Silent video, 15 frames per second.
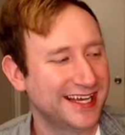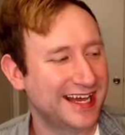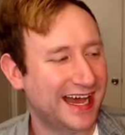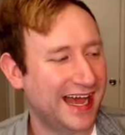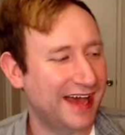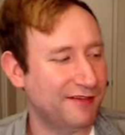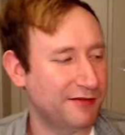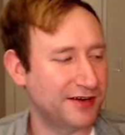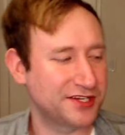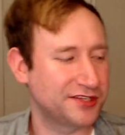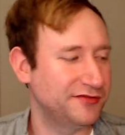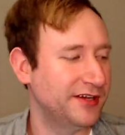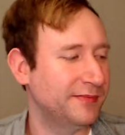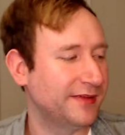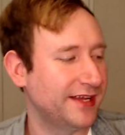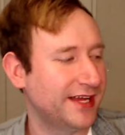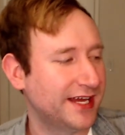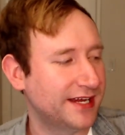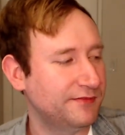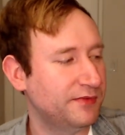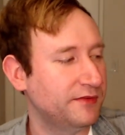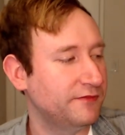I haven't watched the replay yet. I've
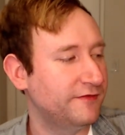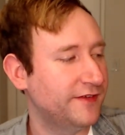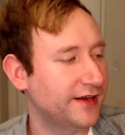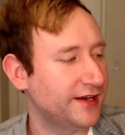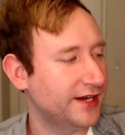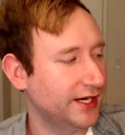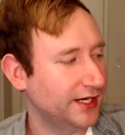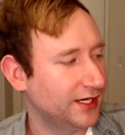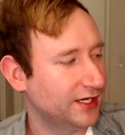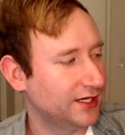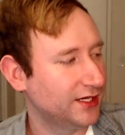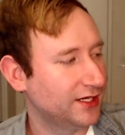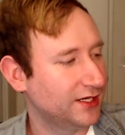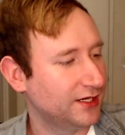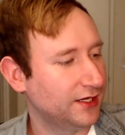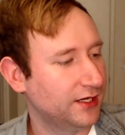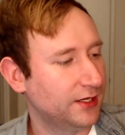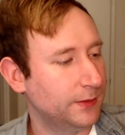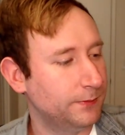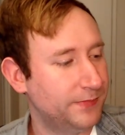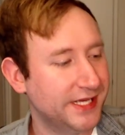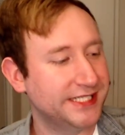been very
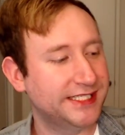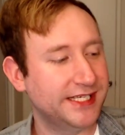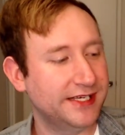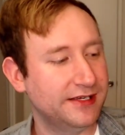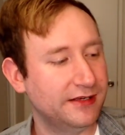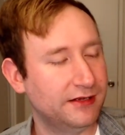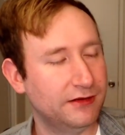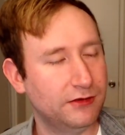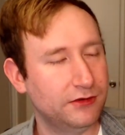busy.